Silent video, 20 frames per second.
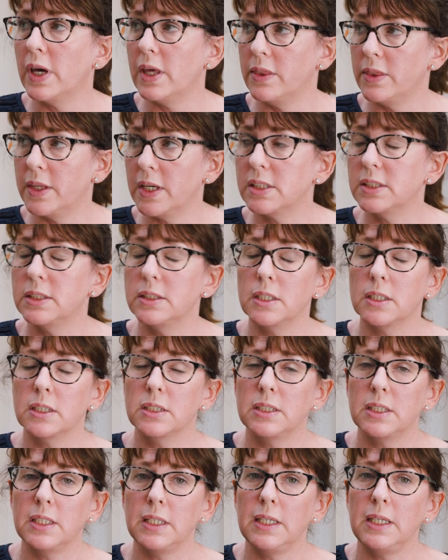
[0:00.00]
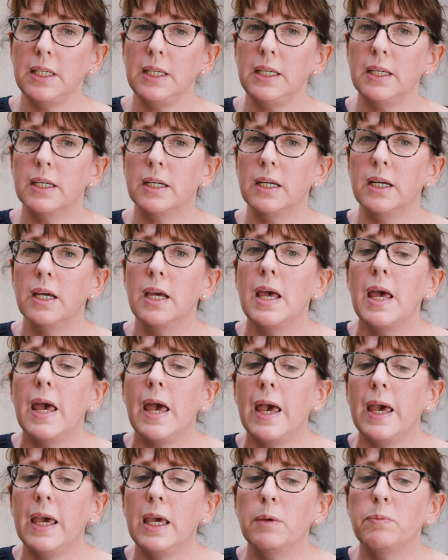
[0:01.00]
At this nursery here,
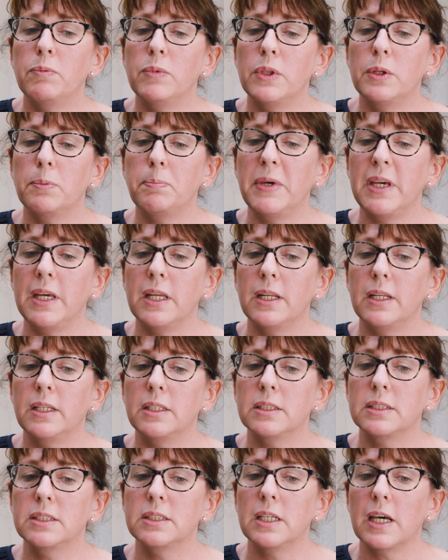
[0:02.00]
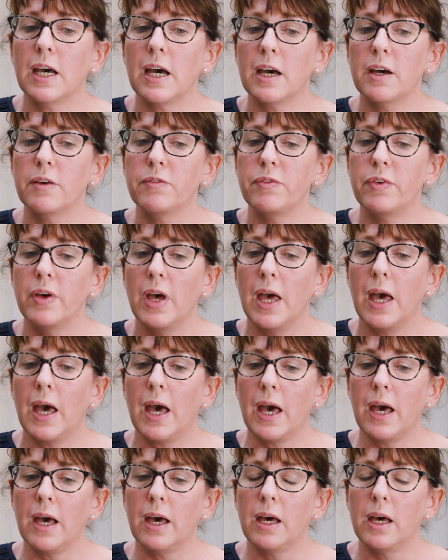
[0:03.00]
the parents have
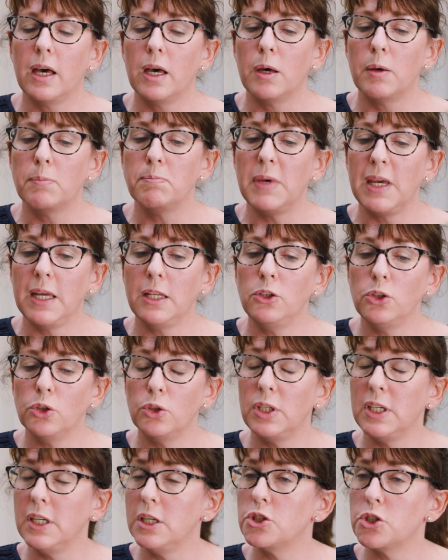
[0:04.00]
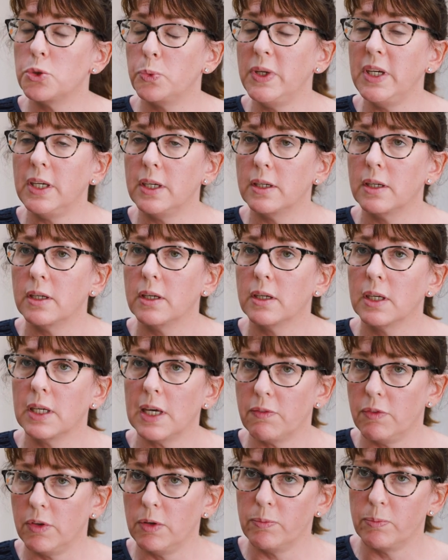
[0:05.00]
a menu each week
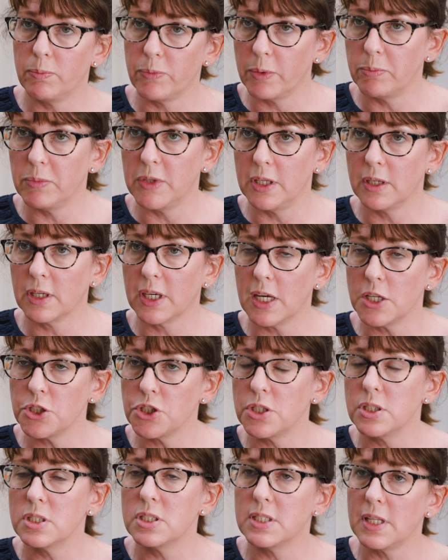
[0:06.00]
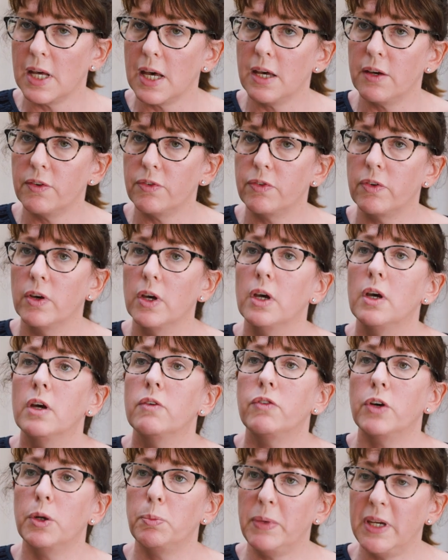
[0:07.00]
given from the kitchen staff
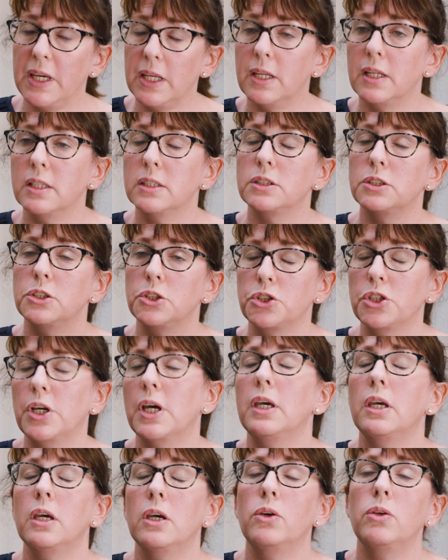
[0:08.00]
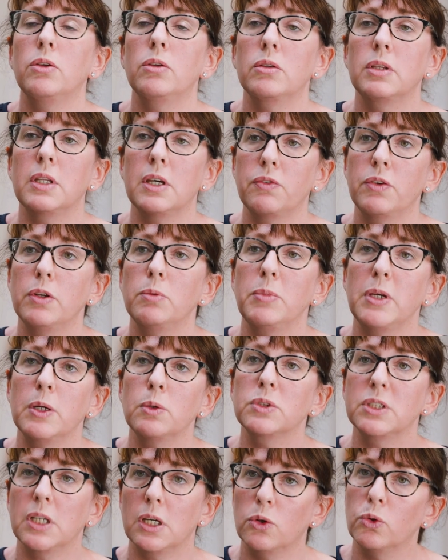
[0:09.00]
for parents to try out different
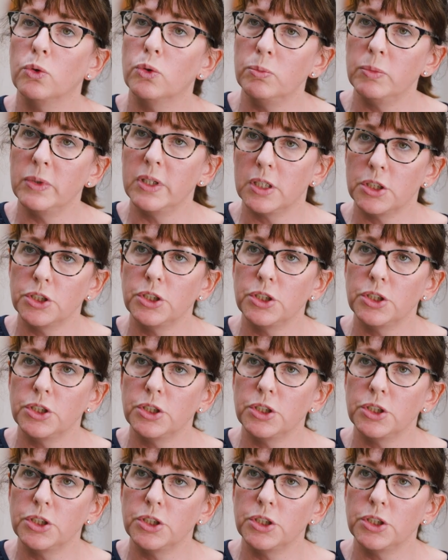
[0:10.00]
meals at home with their